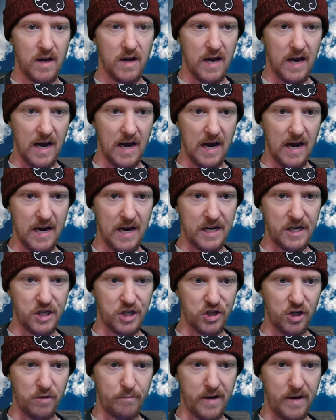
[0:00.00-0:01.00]
And I
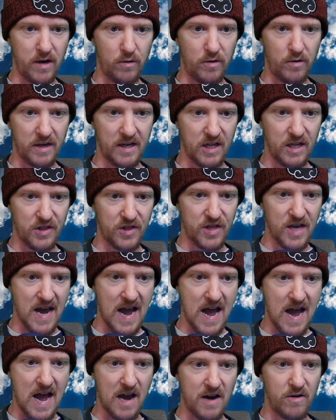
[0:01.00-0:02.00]
should be able to get
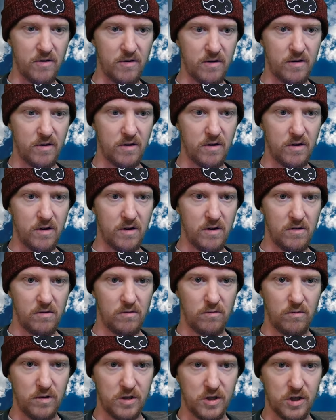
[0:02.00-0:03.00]
that.
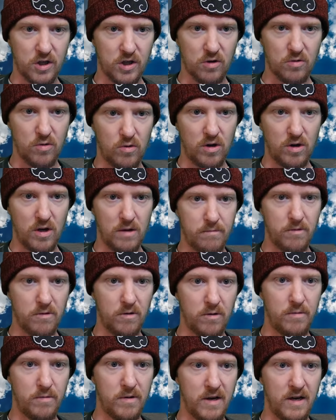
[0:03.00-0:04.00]
Let's scroll up a
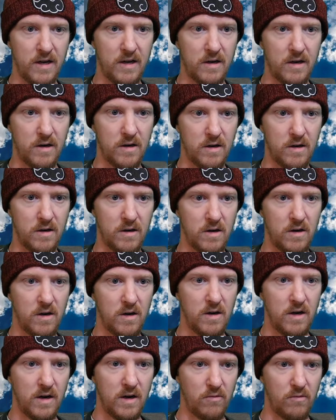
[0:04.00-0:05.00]
little bit.
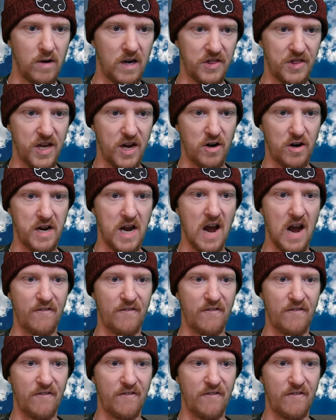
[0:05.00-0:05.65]
Right there, yeah.